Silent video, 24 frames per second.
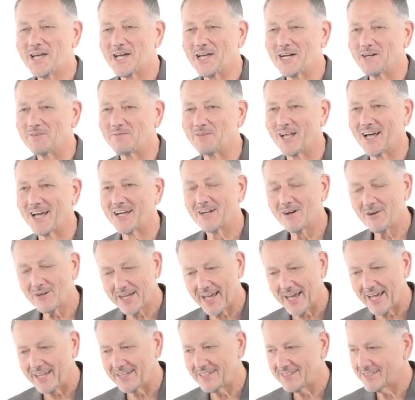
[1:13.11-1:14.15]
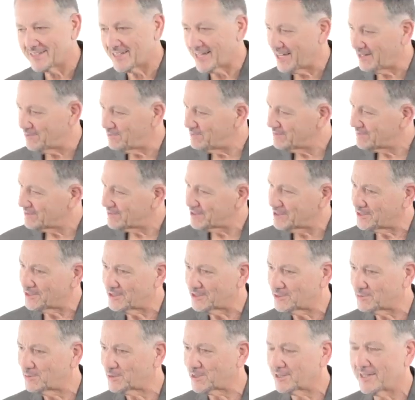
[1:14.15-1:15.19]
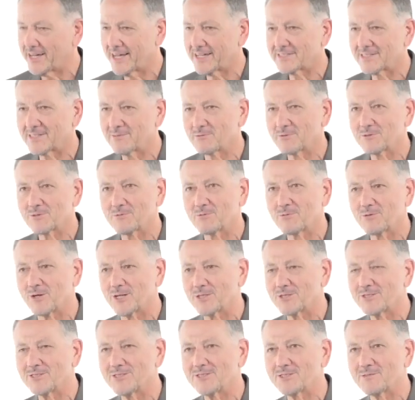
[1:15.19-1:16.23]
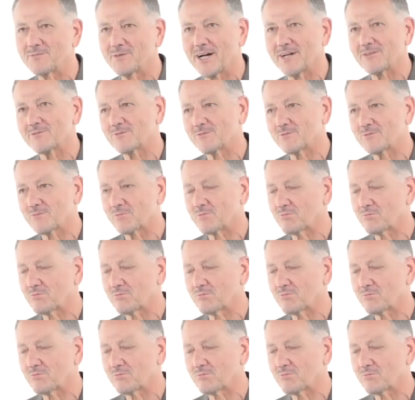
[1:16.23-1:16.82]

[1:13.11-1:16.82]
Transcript: And I'm like, okay, Deb, you just want to ask him some questions about